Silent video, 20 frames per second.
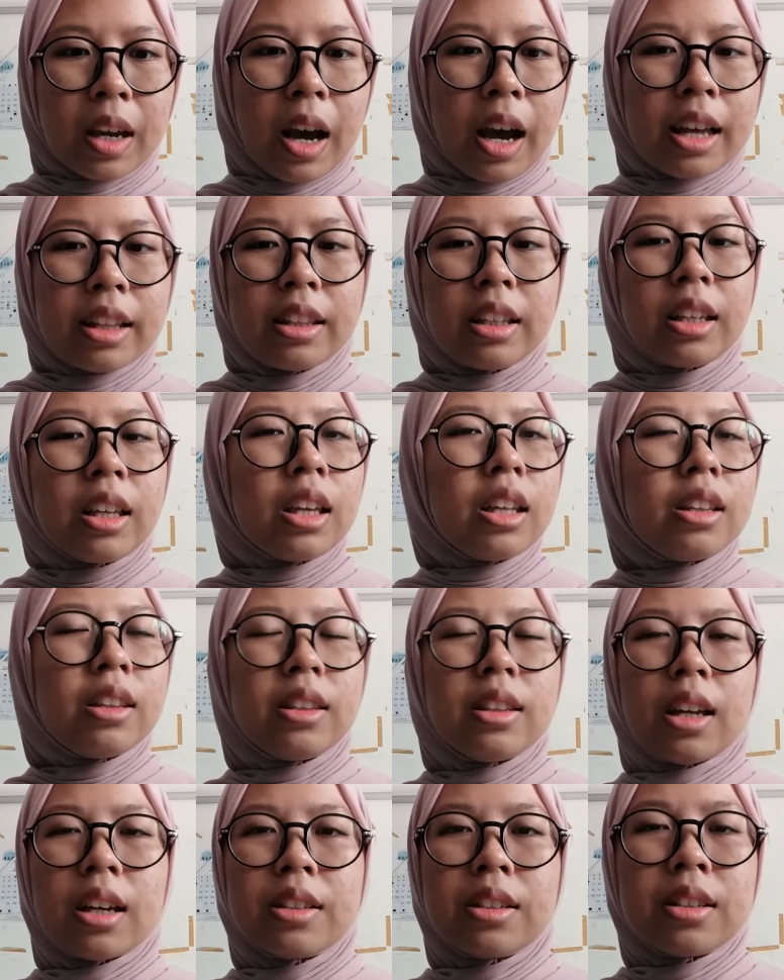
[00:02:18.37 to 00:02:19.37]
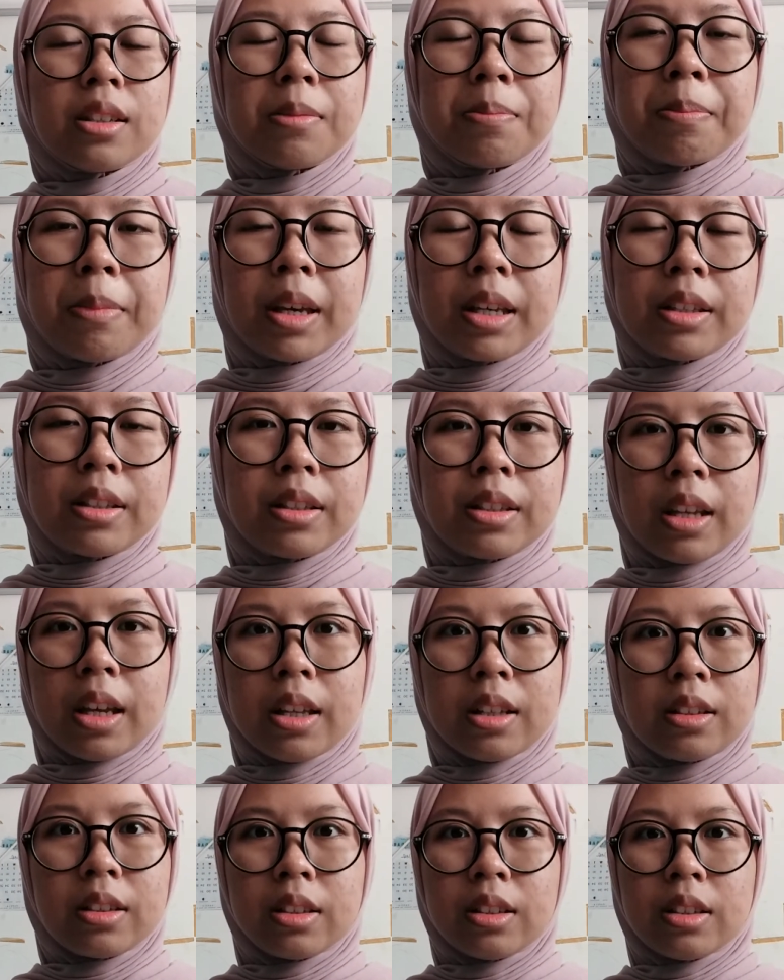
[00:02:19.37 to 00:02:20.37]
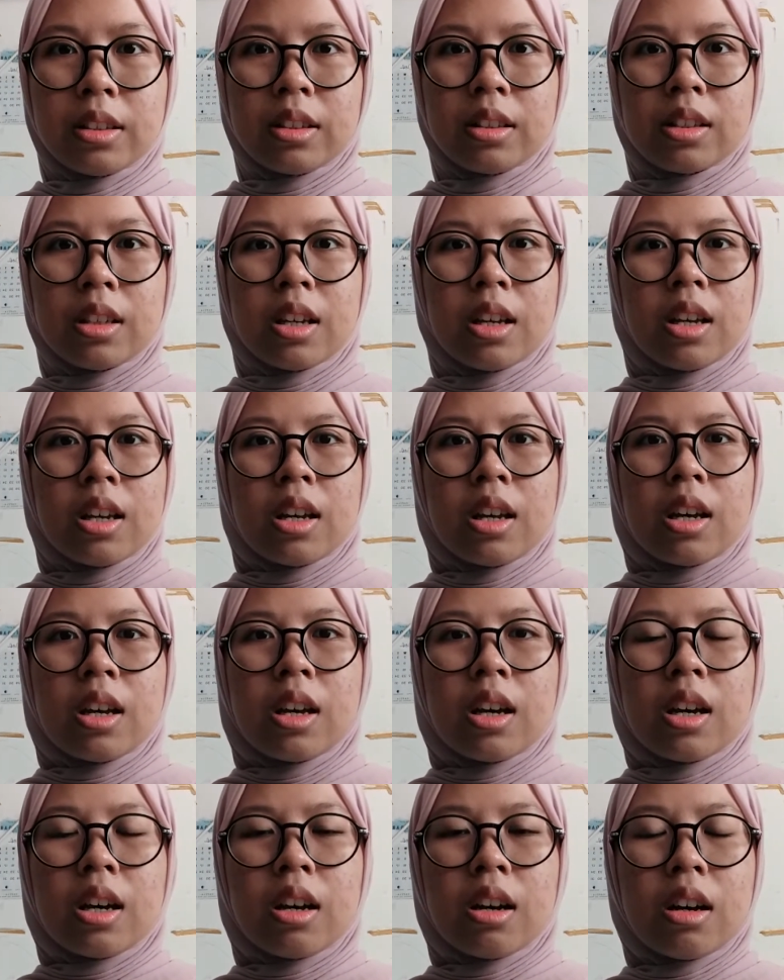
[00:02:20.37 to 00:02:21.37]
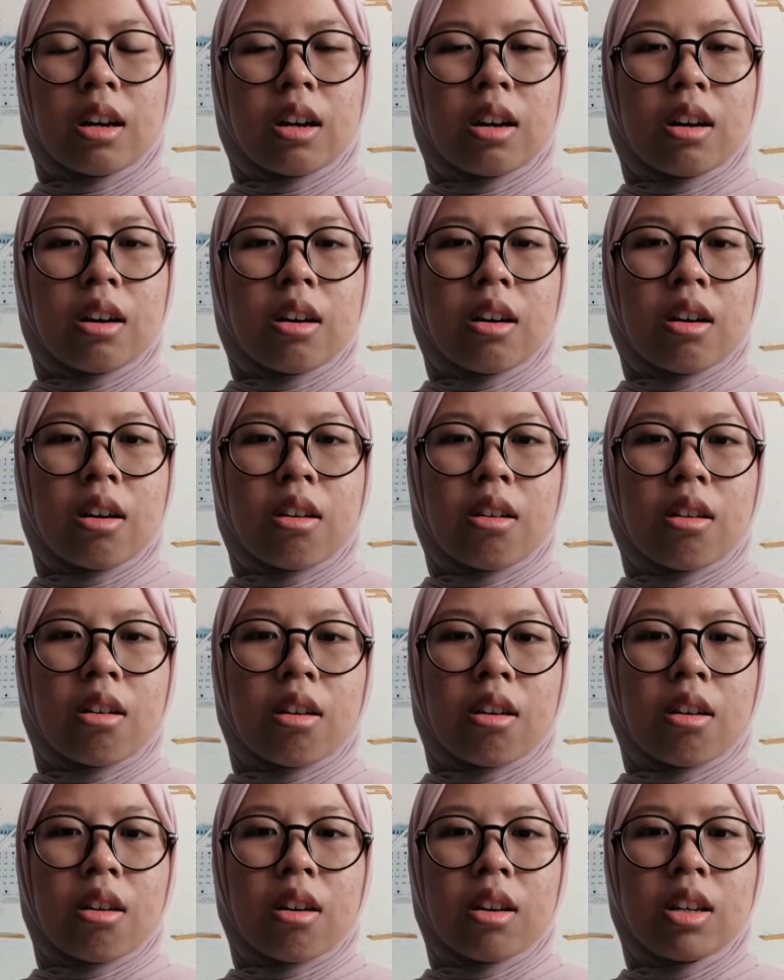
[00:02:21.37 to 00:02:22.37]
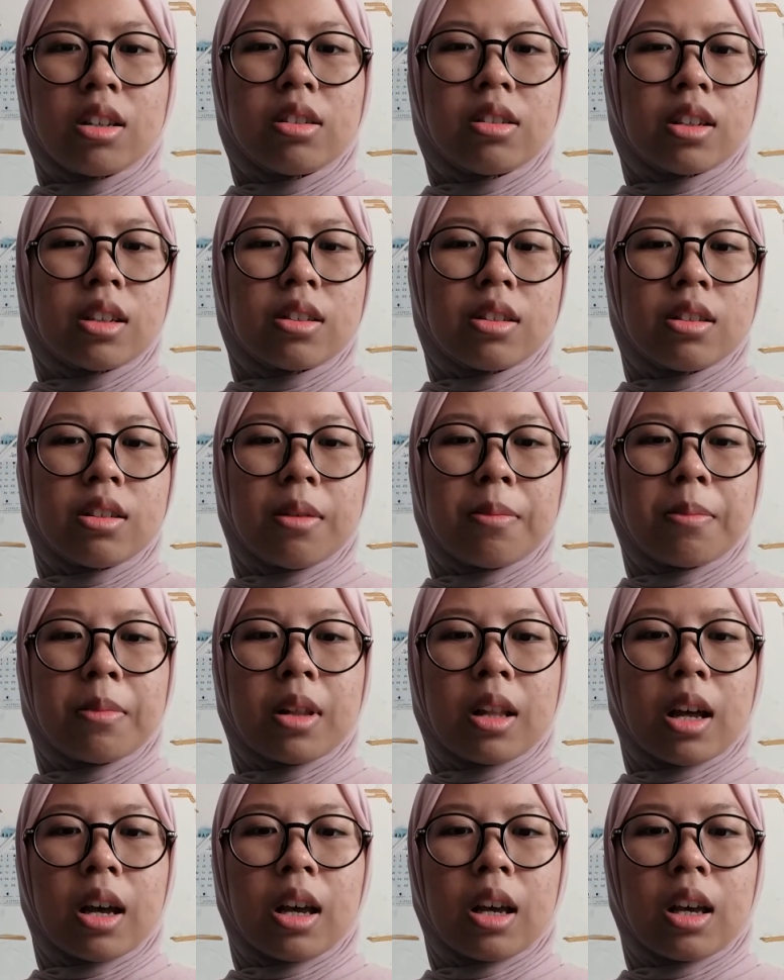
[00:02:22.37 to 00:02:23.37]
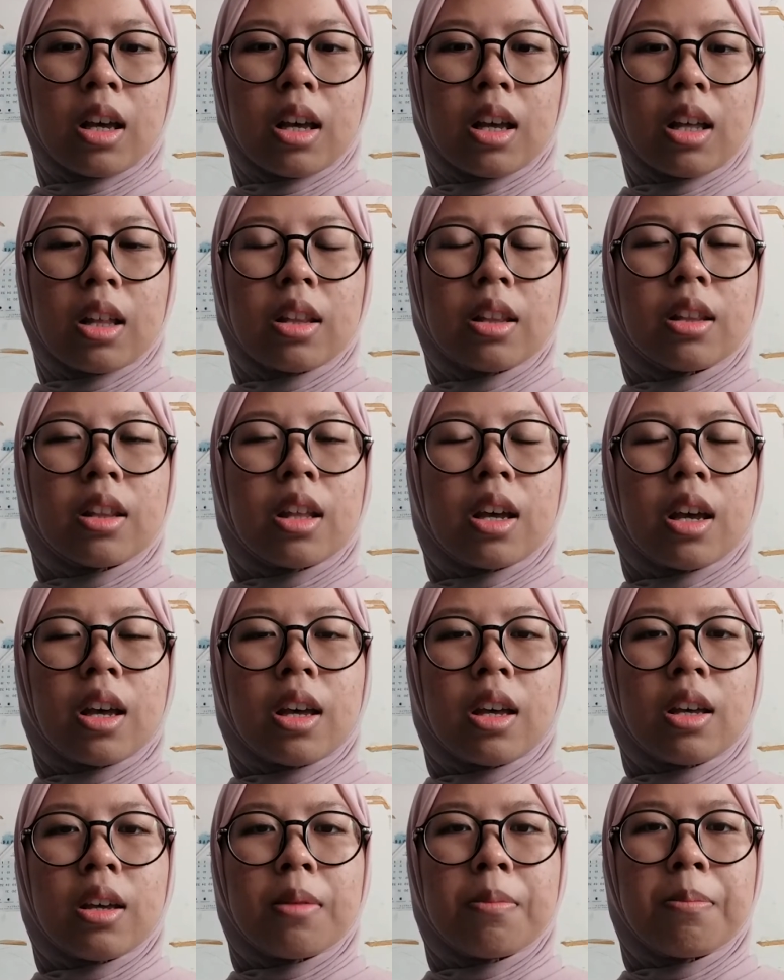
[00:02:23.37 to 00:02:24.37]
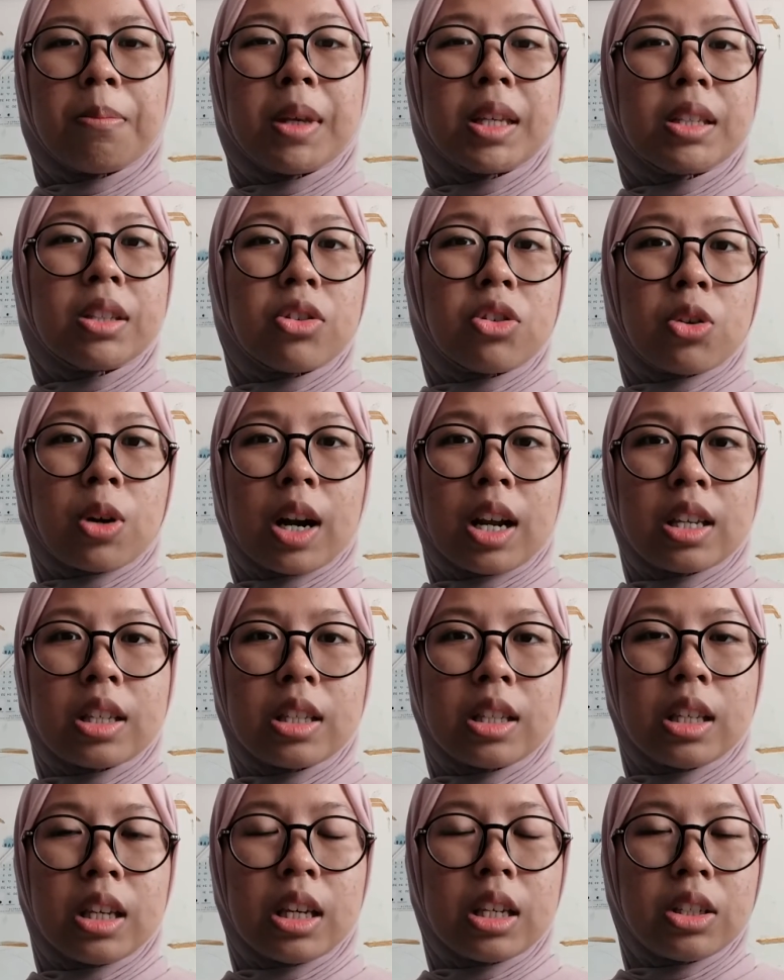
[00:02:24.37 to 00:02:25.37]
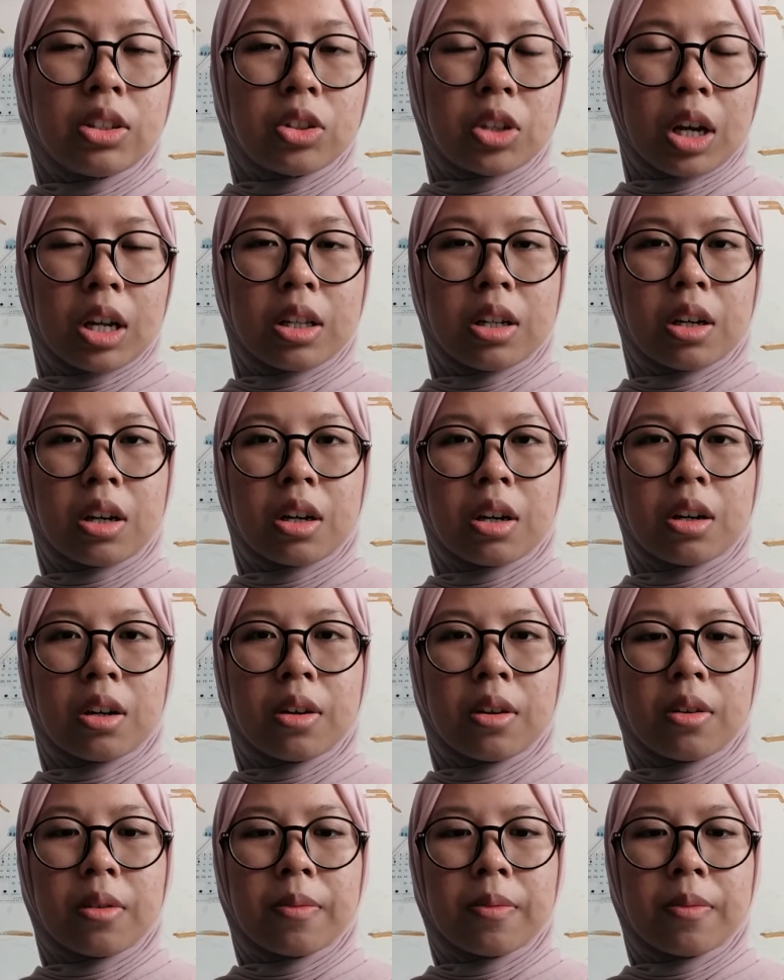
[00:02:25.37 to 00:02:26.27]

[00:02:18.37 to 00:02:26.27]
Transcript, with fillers: i think it doesn't make sense uh, it just seem like they mistrust each other.